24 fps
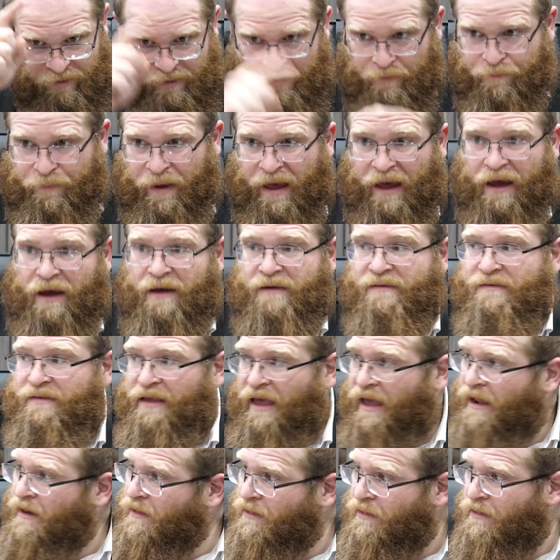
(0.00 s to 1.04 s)
in the past
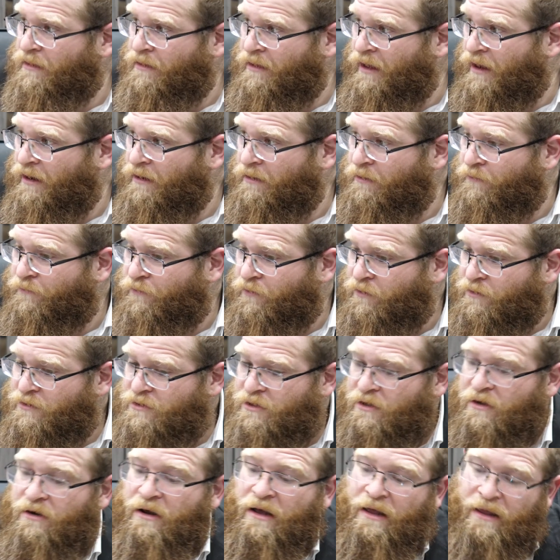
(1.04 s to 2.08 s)
and in the
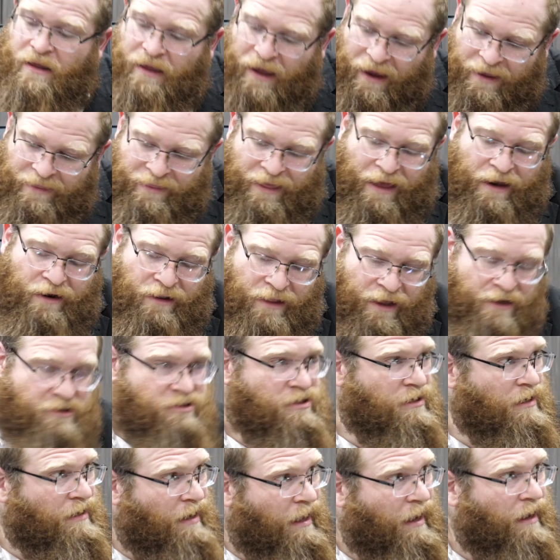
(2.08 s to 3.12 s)
future, and that'll
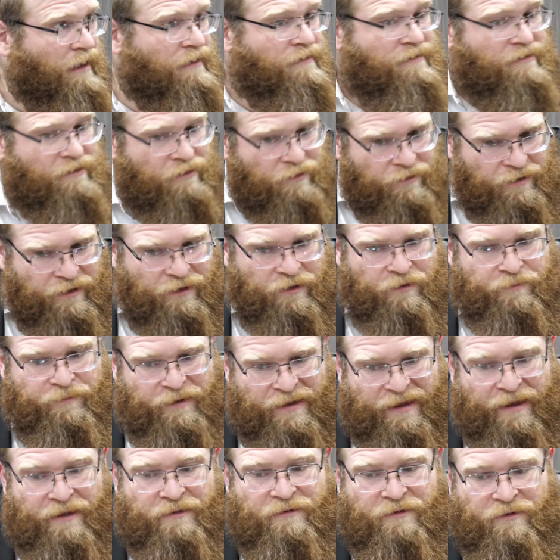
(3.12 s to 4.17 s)
actually enhance. It'll
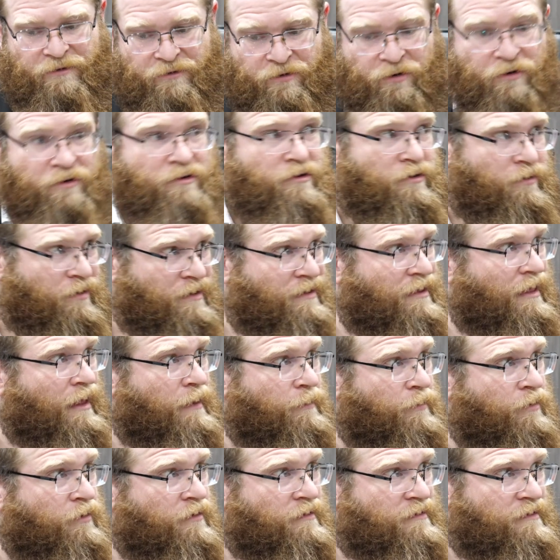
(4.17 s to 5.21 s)
begin to turn you into
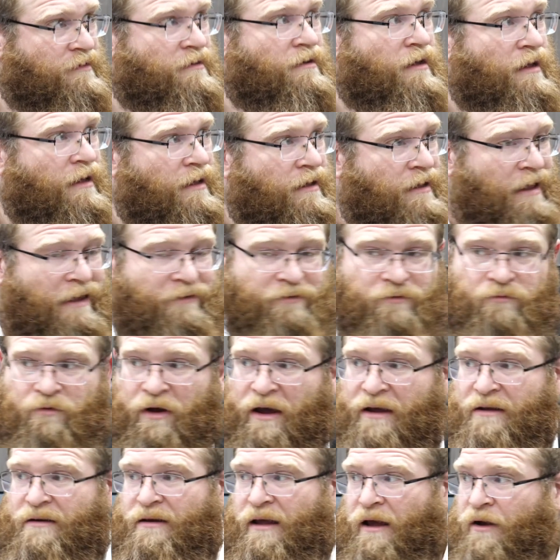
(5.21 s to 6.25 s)
that person even
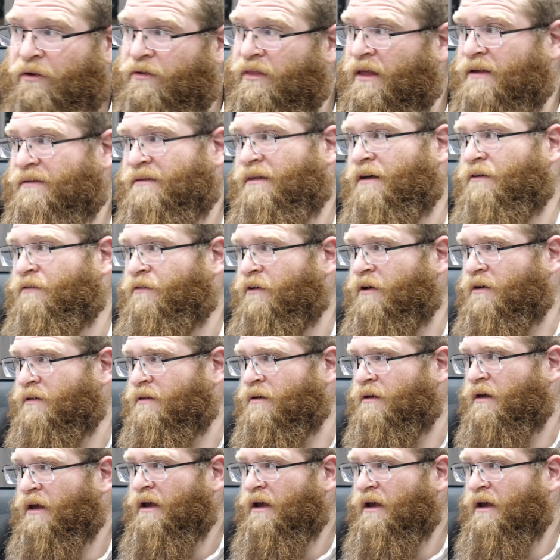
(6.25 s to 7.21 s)
right now, and that's the avodah.